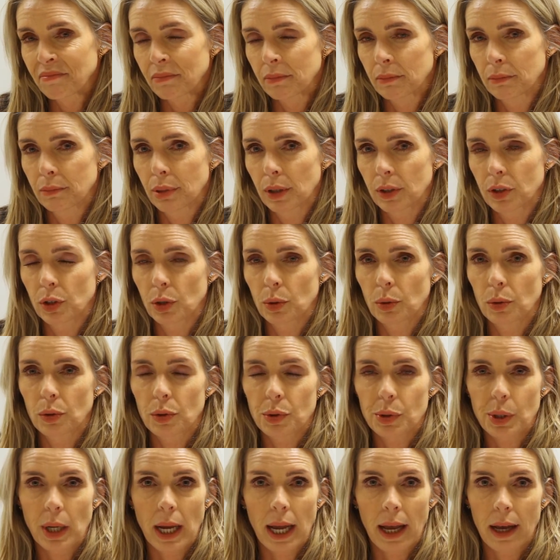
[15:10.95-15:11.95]
But you
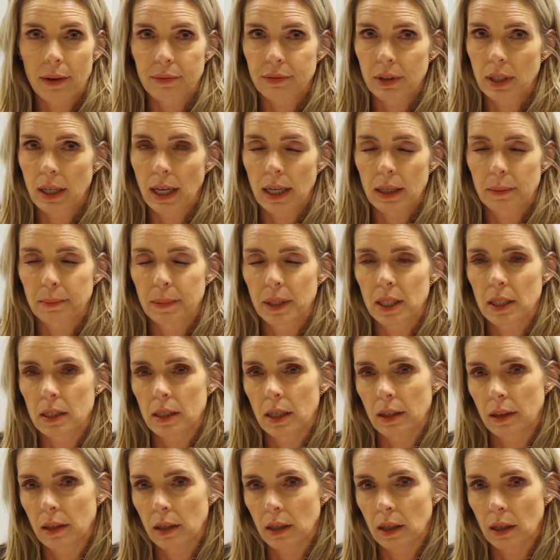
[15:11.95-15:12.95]
also have academies
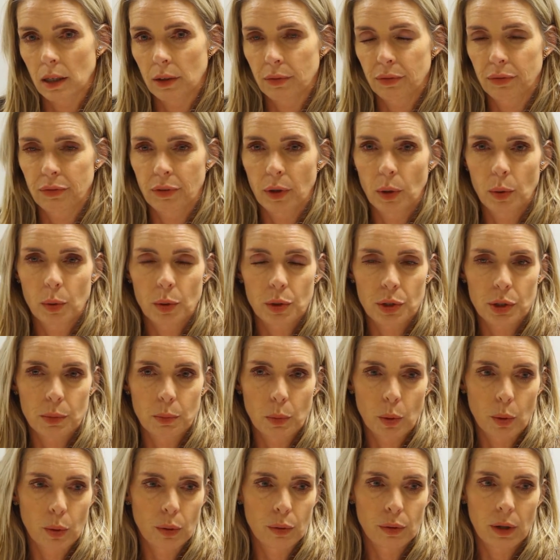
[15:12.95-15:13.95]
that are focused
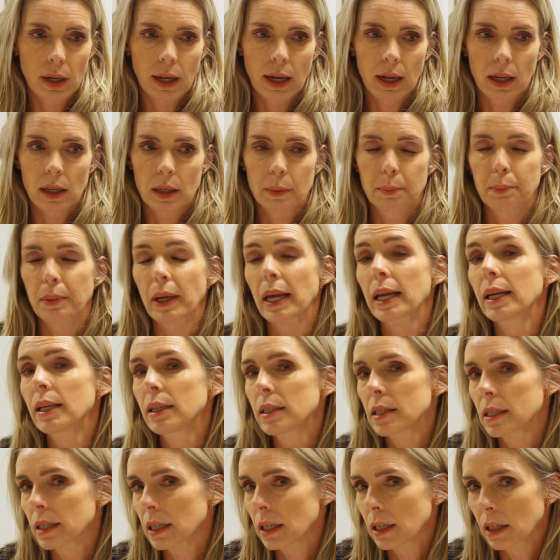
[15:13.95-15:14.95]
more on like
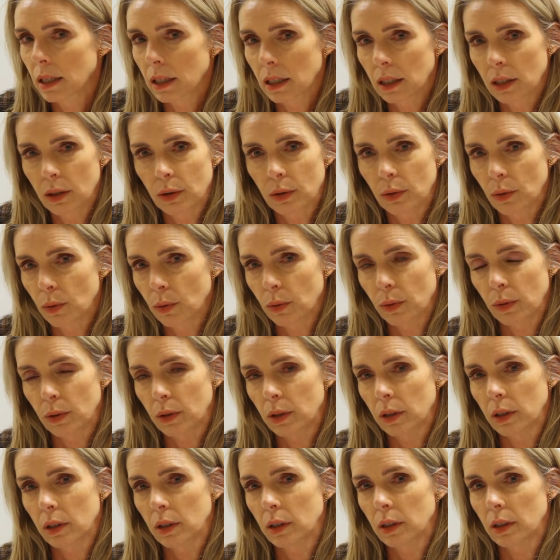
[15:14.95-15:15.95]
painting
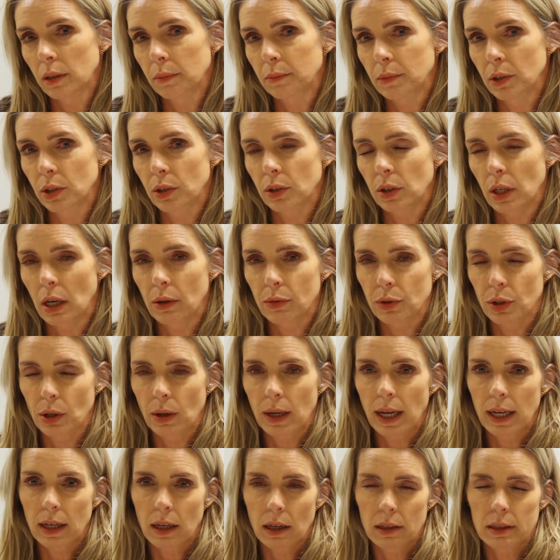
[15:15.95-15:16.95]
or so
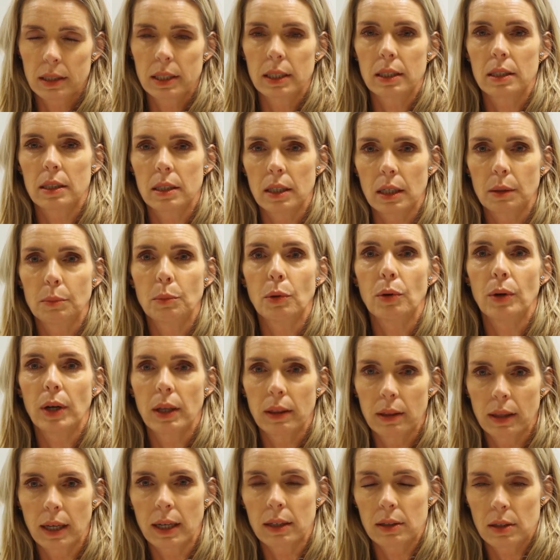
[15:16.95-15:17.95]
like artistic, more
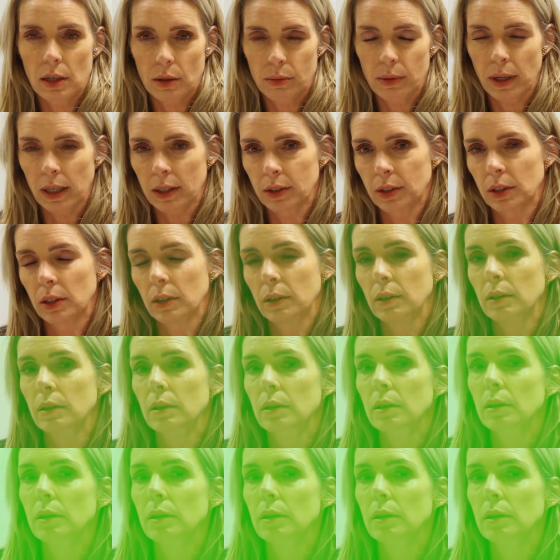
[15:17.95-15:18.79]
in that direction.